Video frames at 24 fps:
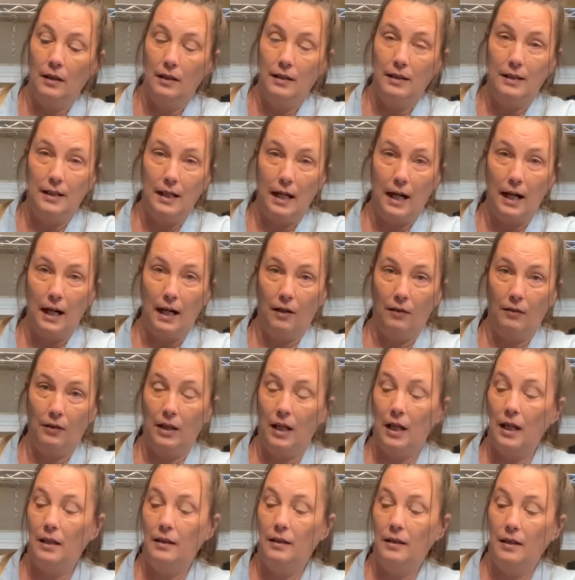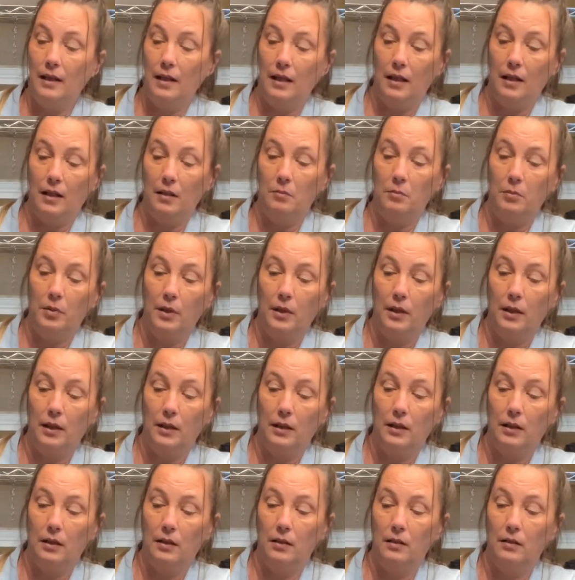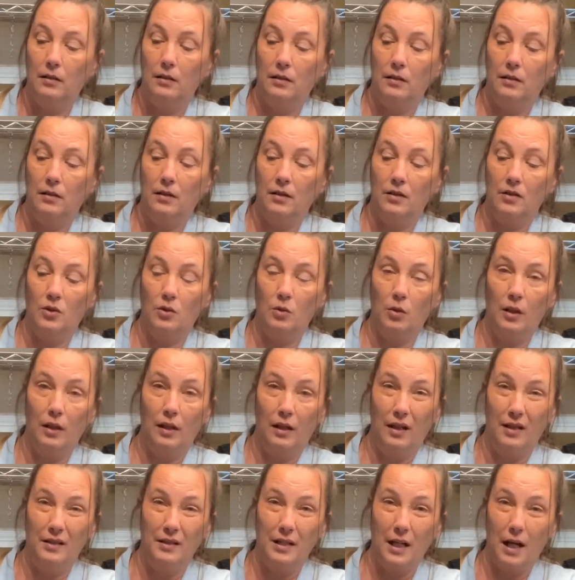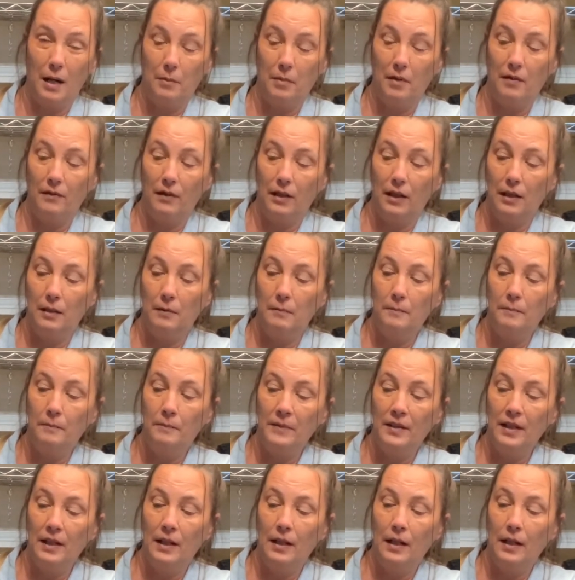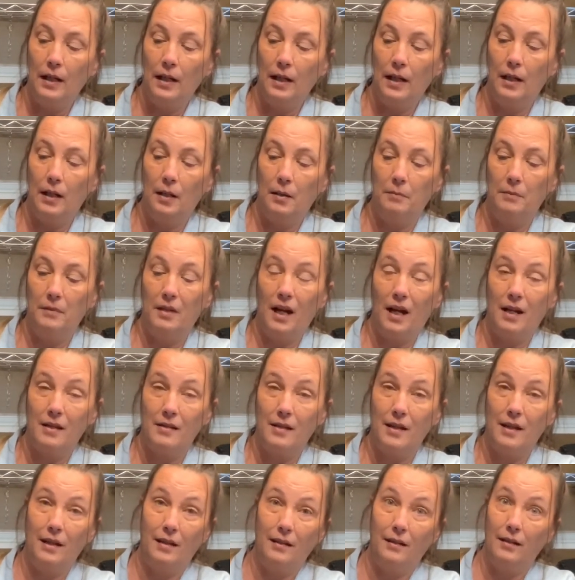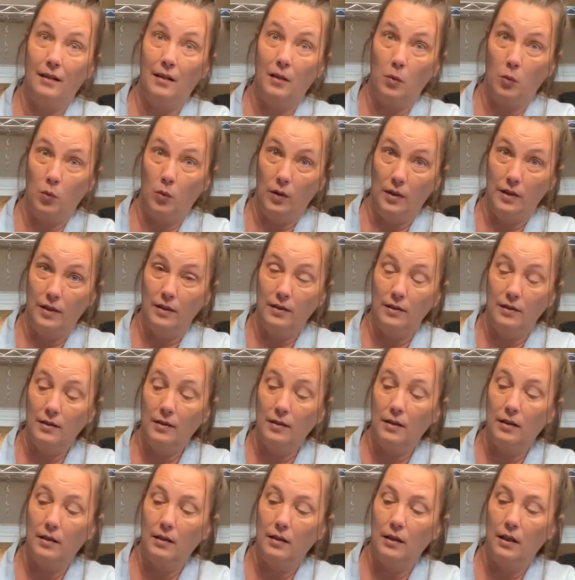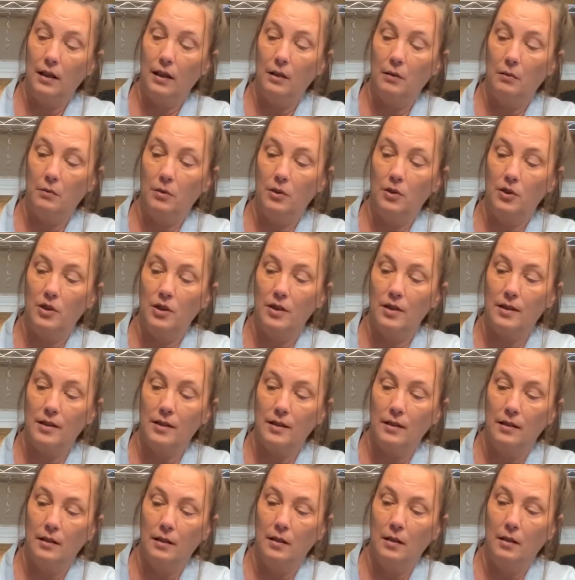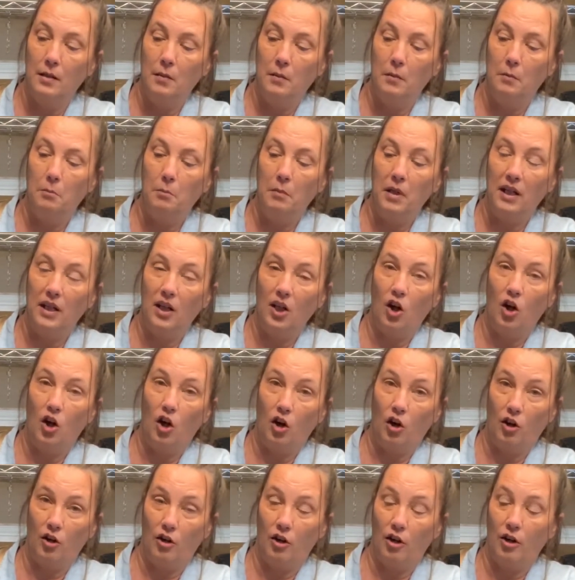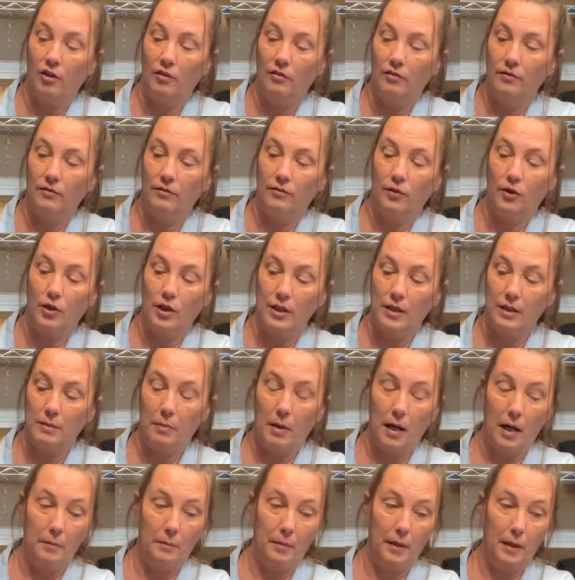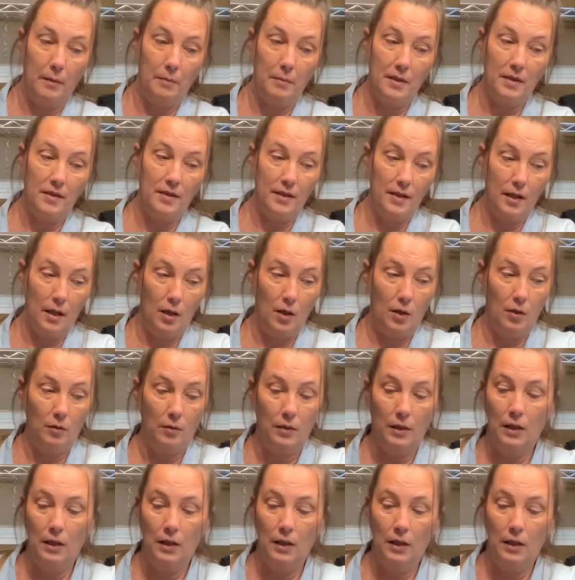down and then put the soil on top of it, not saying that it wouldn't, it would just make it harder for it to pop up. So